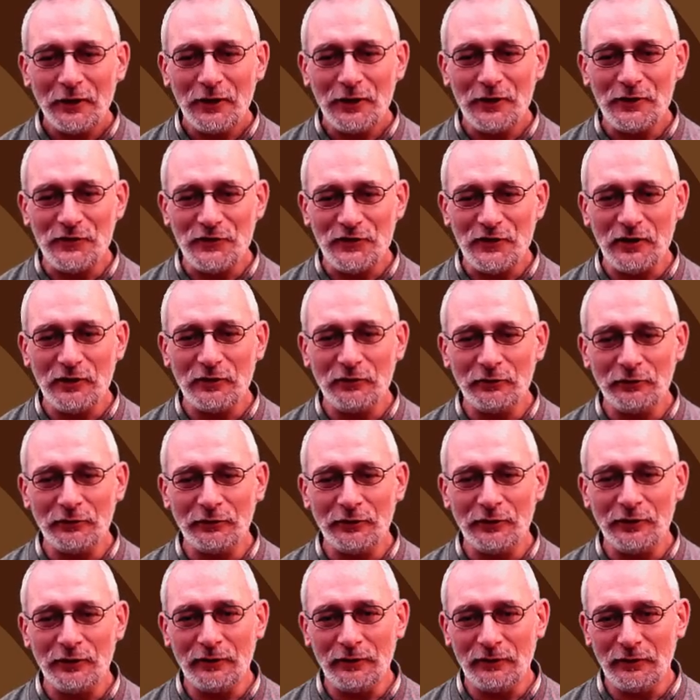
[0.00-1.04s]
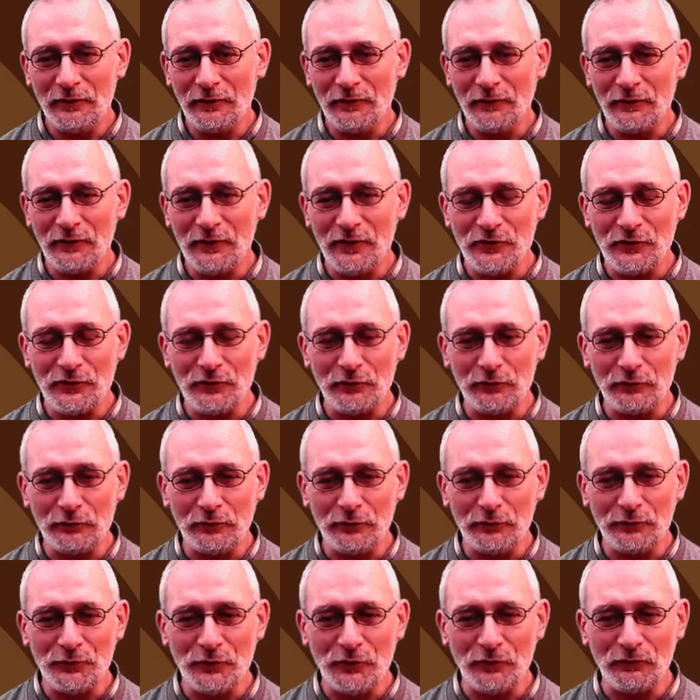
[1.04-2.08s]
In singular, these two
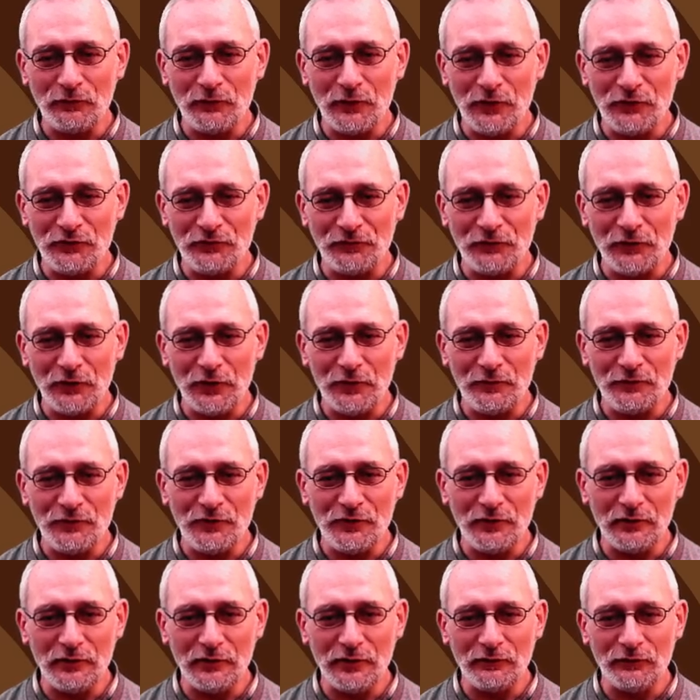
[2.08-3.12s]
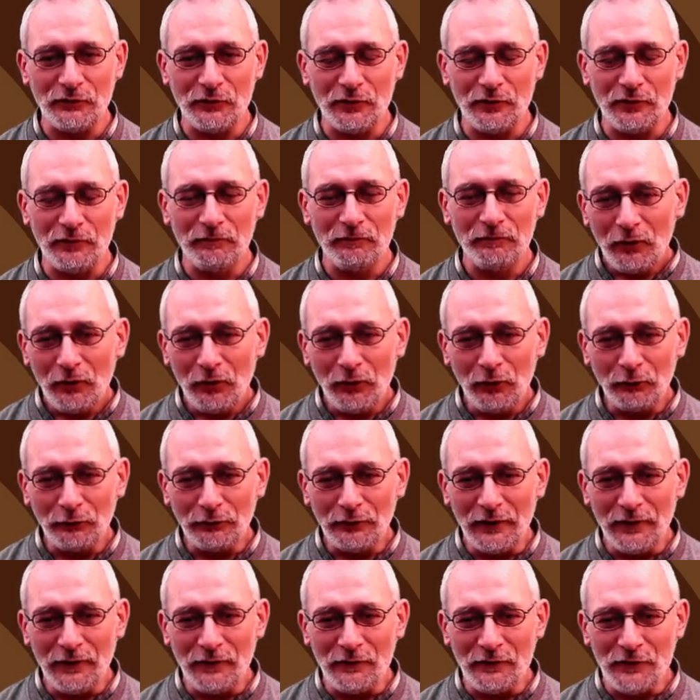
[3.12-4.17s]
groups of French verbs differ
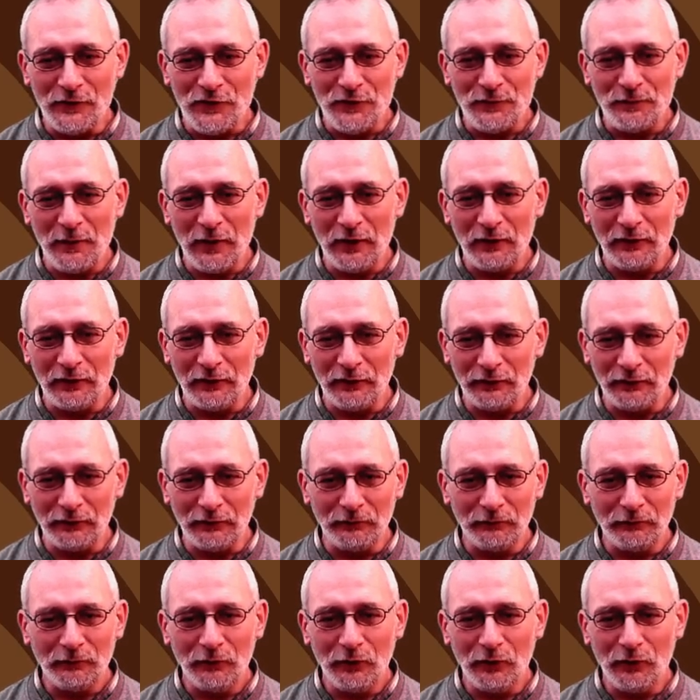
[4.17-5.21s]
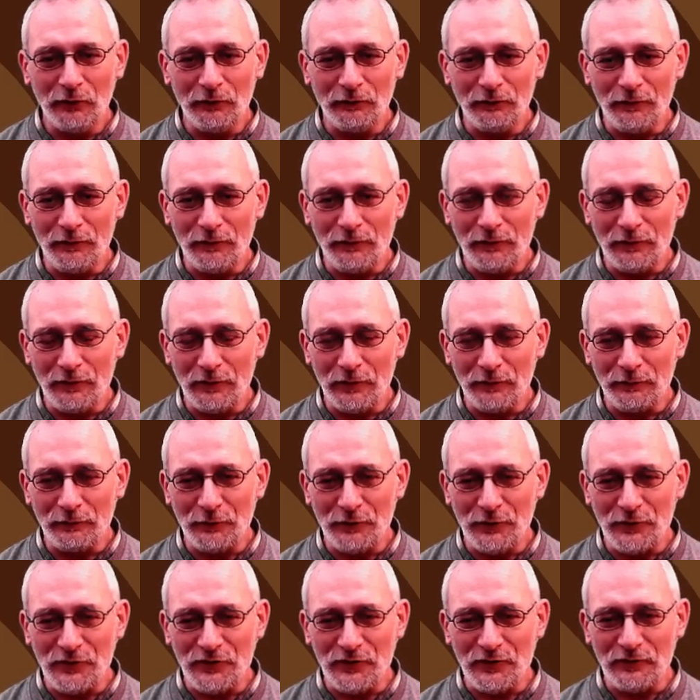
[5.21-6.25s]
only in the spelling of the third
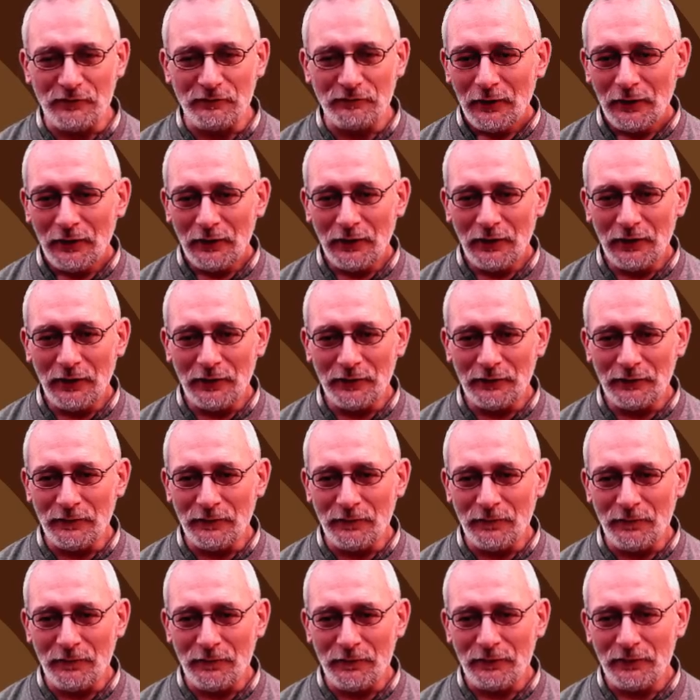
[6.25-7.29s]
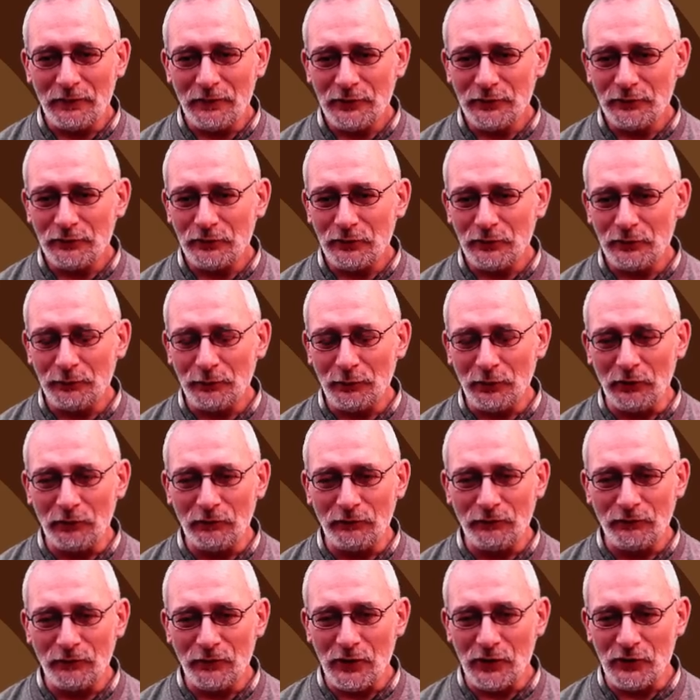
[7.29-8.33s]
person. And the third group of
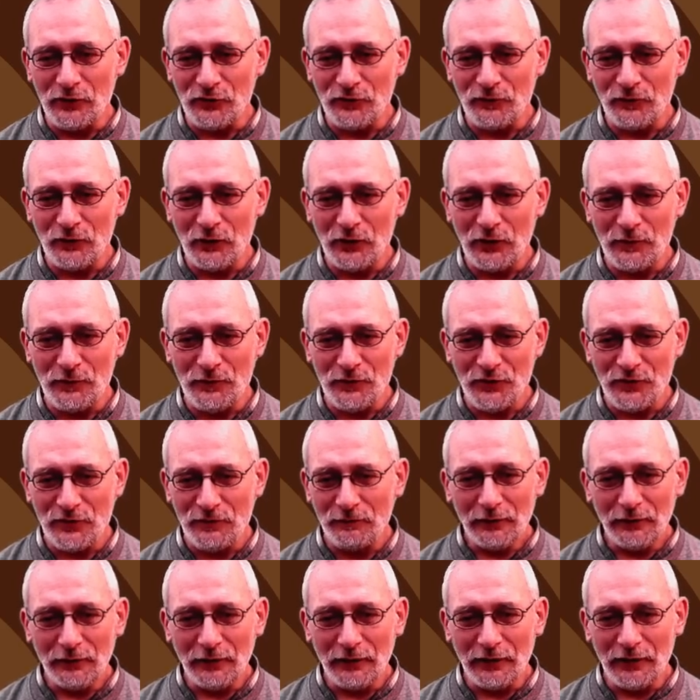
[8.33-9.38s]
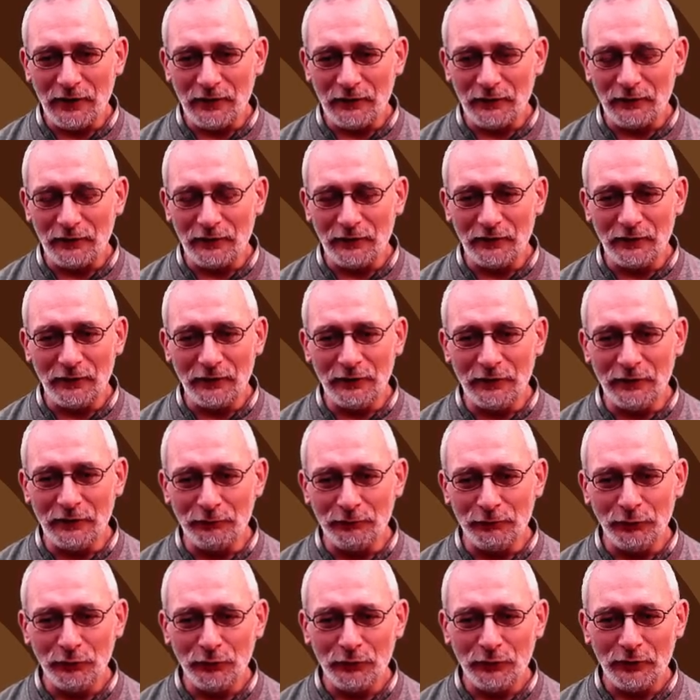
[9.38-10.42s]
French verbs, again in
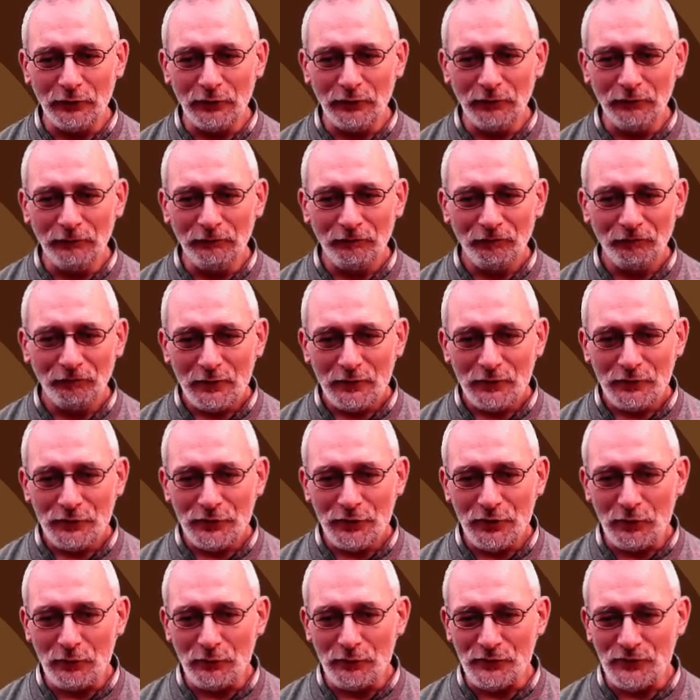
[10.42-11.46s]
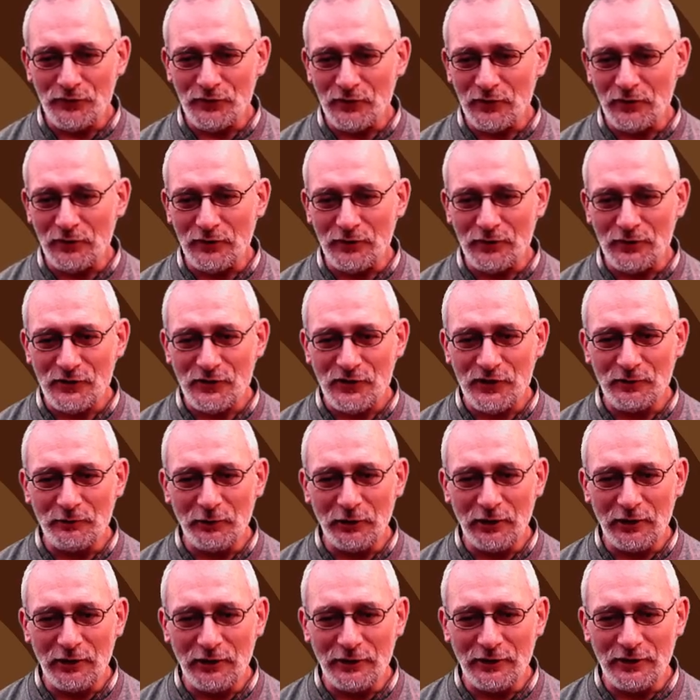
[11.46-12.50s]
plural, shows
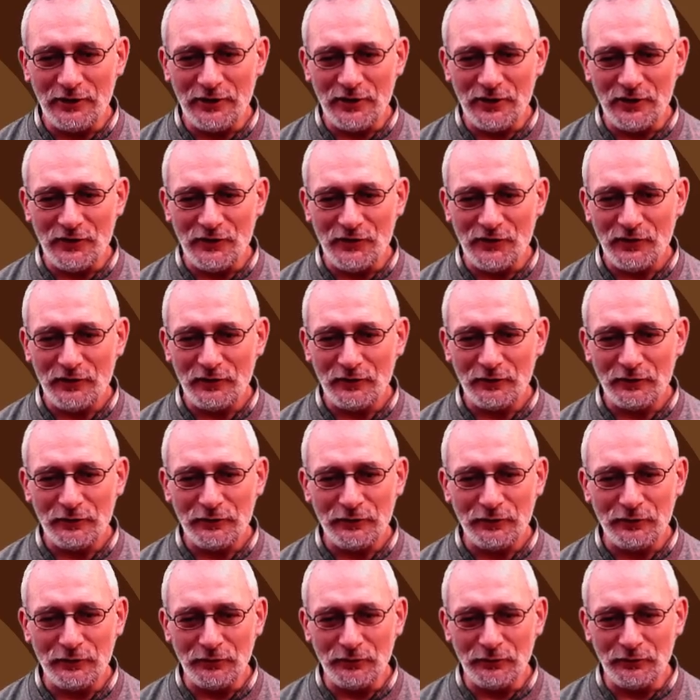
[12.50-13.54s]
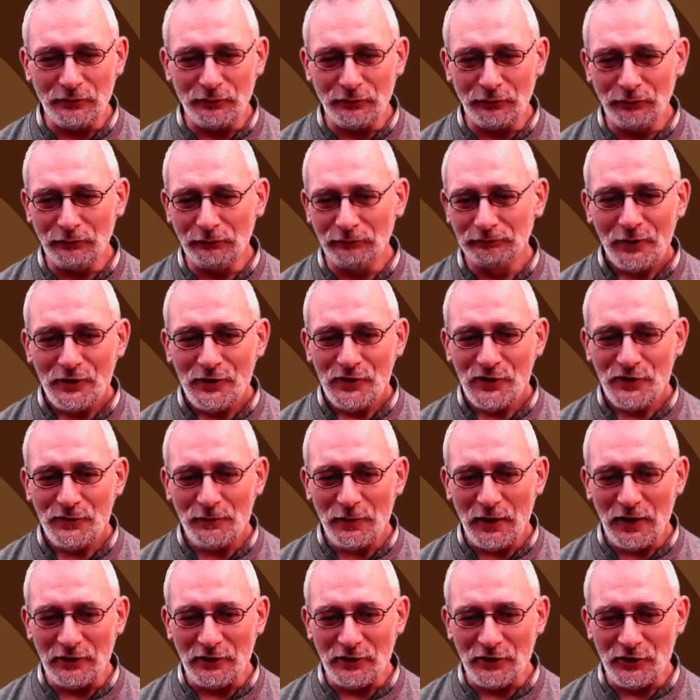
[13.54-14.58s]
similarities to
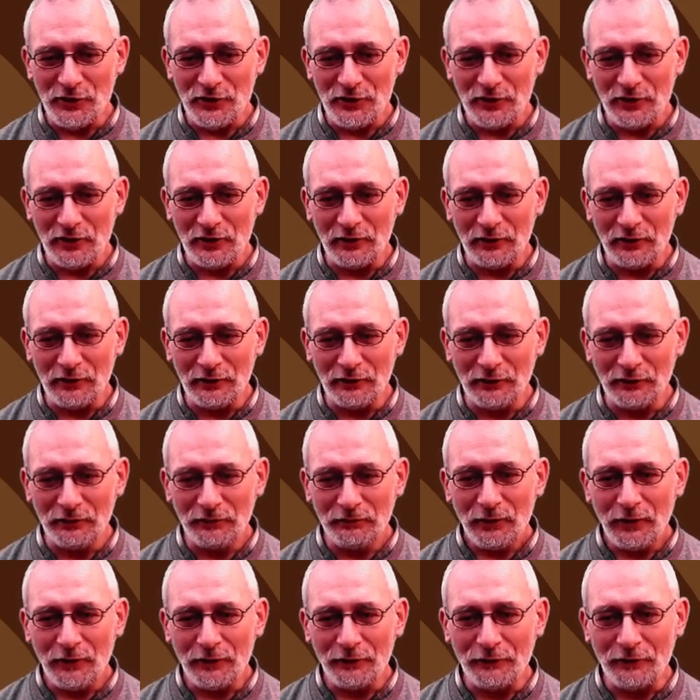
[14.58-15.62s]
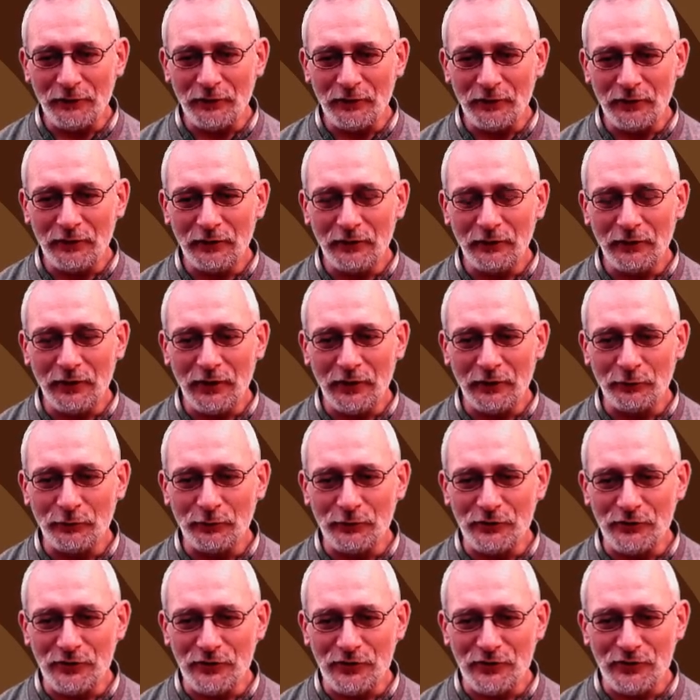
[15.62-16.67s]
Spanish and other
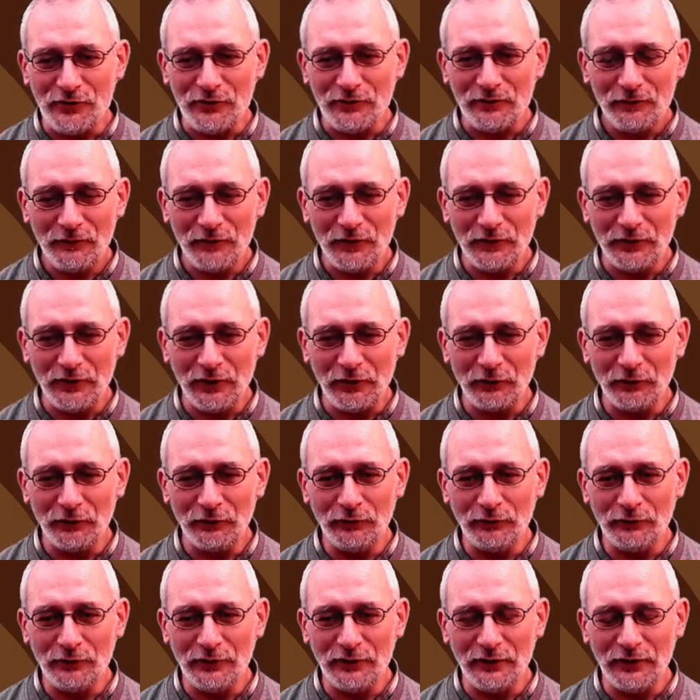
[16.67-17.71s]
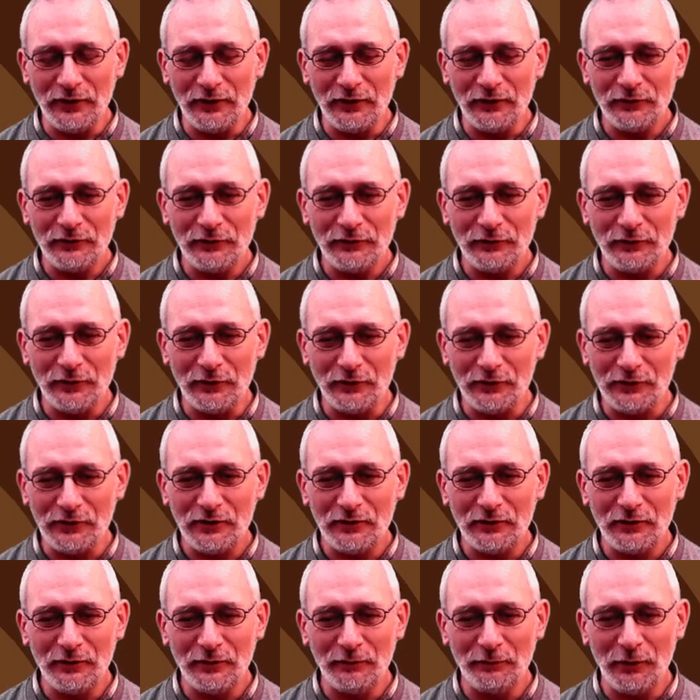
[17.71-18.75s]
languages that I already talked
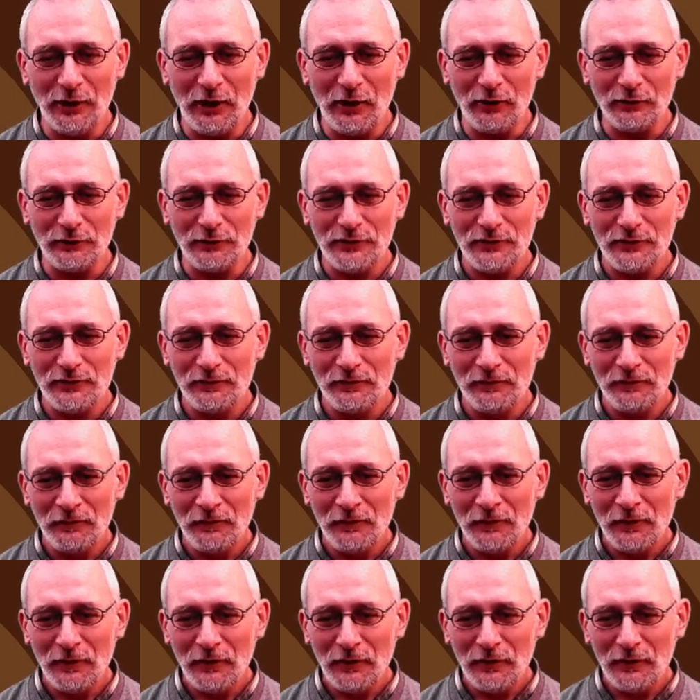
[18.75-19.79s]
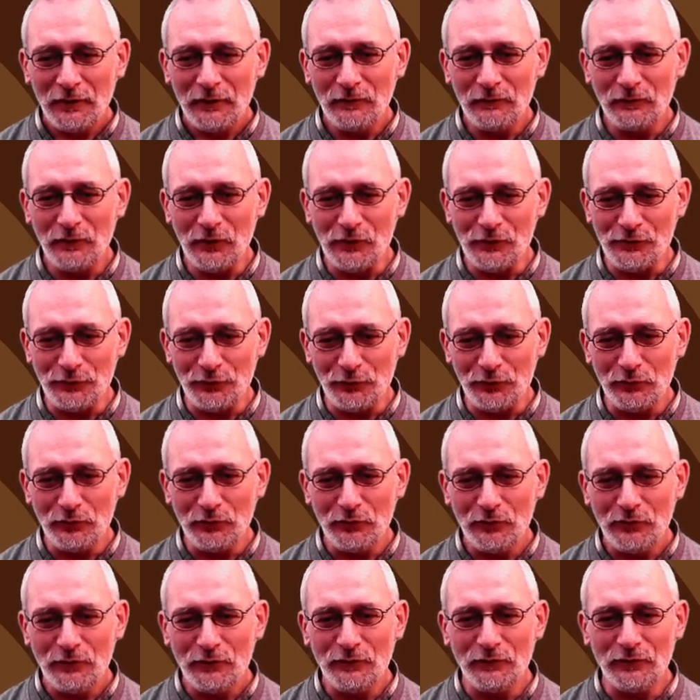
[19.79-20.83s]
about. Vendons,
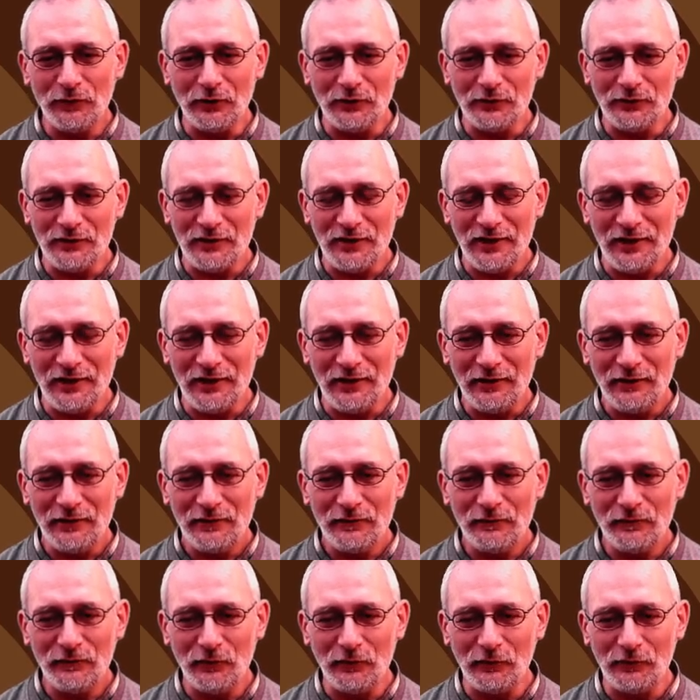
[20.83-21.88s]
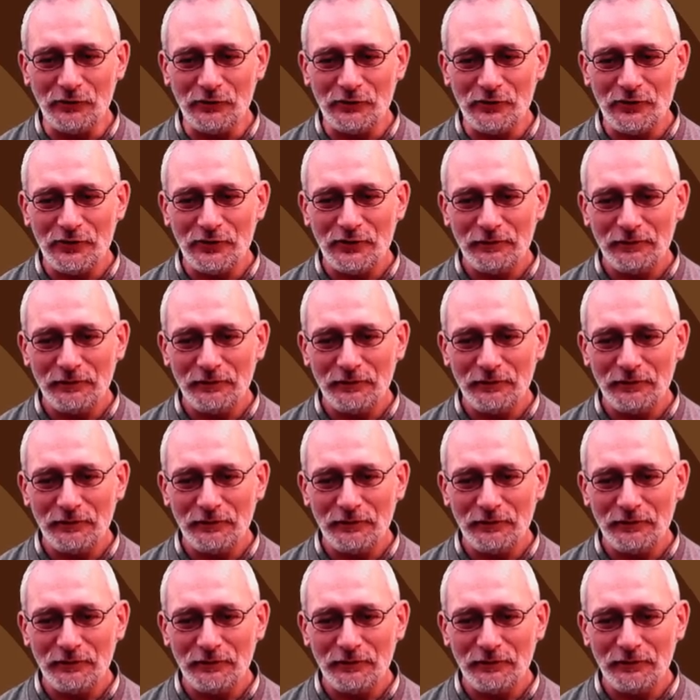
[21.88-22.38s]
vendez, vende.